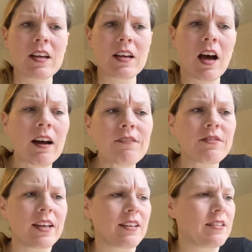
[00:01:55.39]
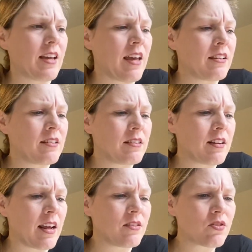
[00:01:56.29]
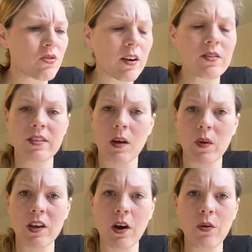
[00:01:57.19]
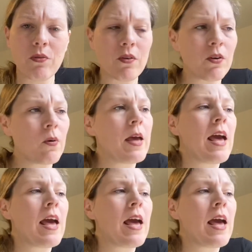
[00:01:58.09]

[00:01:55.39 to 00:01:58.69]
conflicts and struggles that we go through,